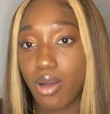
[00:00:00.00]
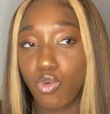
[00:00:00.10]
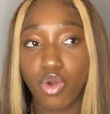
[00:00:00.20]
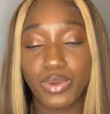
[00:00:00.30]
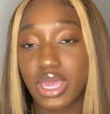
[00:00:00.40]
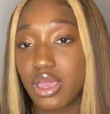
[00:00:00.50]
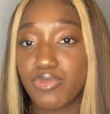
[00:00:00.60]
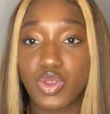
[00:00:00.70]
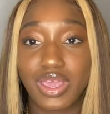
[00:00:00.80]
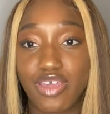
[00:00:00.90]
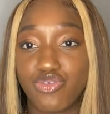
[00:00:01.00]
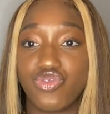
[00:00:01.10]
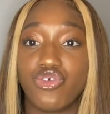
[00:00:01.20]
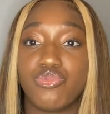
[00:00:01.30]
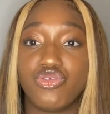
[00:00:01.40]
or we can communicate
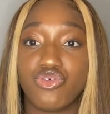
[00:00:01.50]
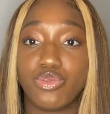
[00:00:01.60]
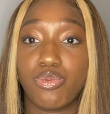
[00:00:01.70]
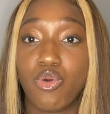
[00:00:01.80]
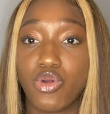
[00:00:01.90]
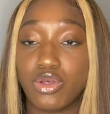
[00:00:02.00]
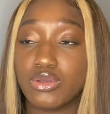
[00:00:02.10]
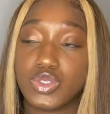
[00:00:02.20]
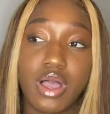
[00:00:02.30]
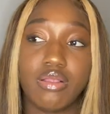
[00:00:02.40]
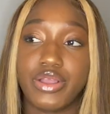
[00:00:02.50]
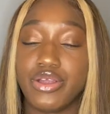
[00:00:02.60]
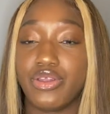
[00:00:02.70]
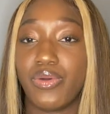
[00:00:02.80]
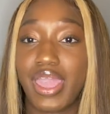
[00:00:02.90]
through the portal. So I'll let her
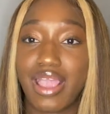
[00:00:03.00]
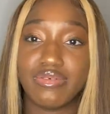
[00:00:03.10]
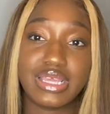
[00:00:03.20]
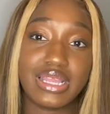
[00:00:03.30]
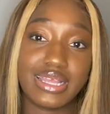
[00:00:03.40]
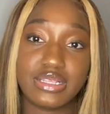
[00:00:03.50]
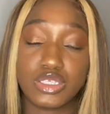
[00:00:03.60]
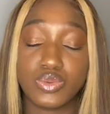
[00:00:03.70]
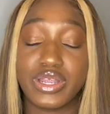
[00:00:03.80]
know, hey, I really like this one.